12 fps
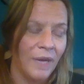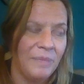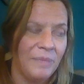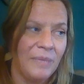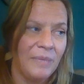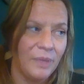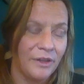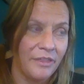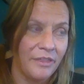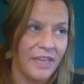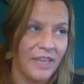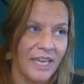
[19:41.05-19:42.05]
What people
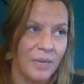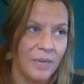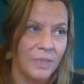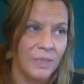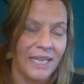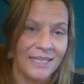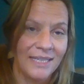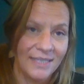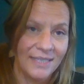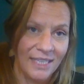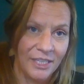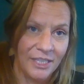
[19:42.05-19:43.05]
are thinking when they
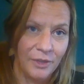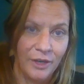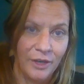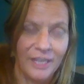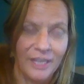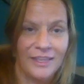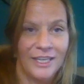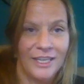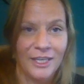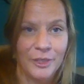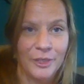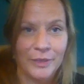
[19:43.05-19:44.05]
see you. Are they
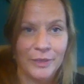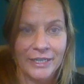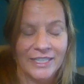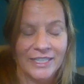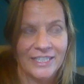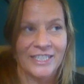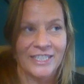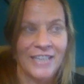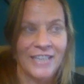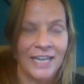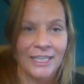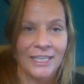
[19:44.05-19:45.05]
thinking you are a
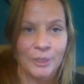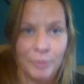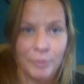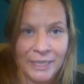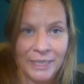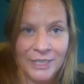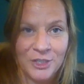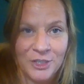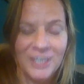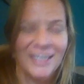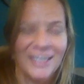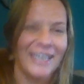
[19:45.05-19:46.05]
snotty little
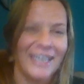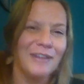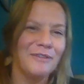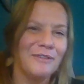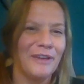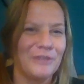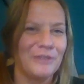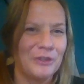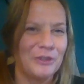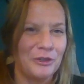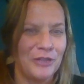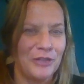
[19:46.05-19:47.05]
bitch? Like, I don't know if I
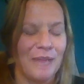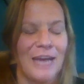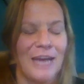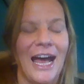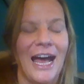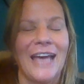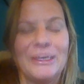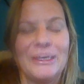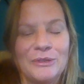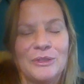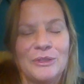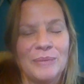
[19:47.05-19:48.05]
ever told you that, but I
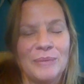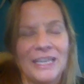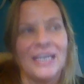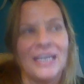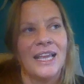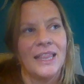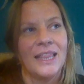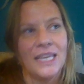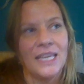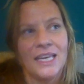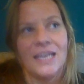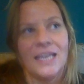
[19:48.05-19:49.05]
used to be
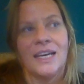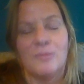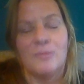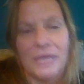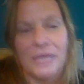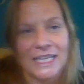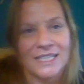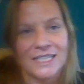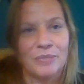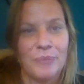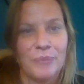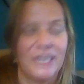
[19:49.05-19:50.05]
the
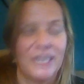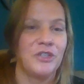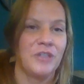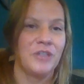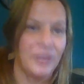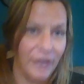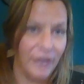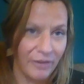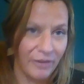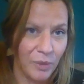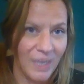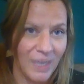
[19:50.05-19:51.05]
biggest bitch that there
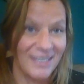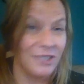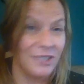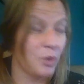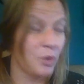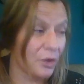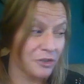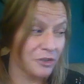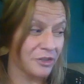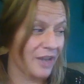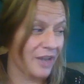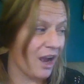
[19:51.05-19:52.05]
ever was. I
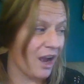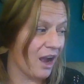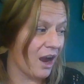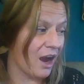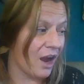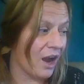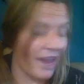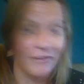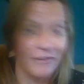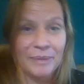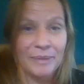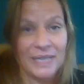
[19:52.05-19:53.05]
tortured
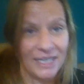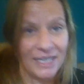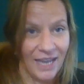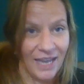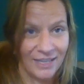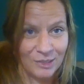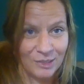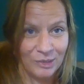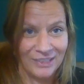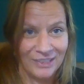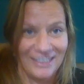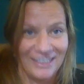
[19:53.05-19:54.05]
everybody in high
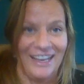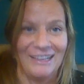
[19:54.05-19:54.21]
school.